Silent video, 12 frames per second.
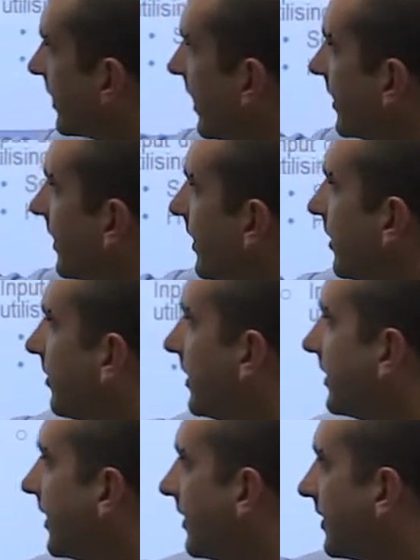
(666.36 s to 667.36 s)
text here, I
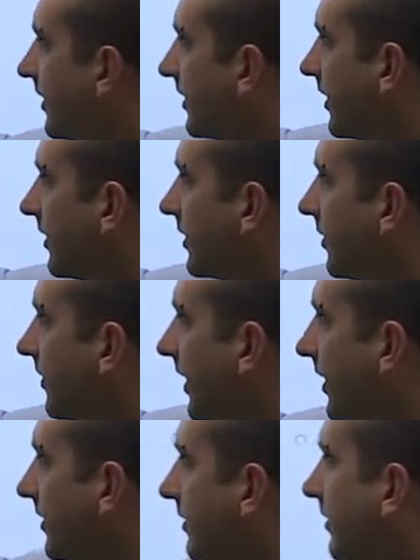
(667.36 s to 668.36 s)
appreciate. This is
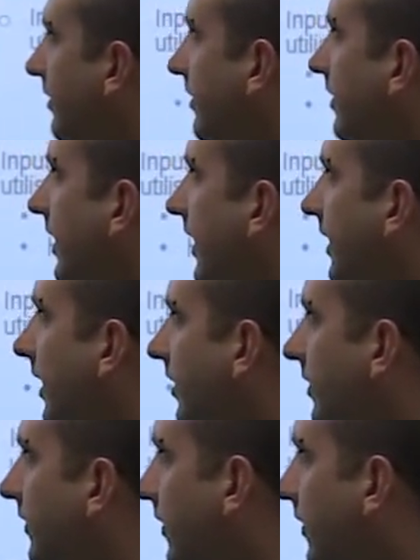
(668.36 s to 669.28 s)
2,000 kilos,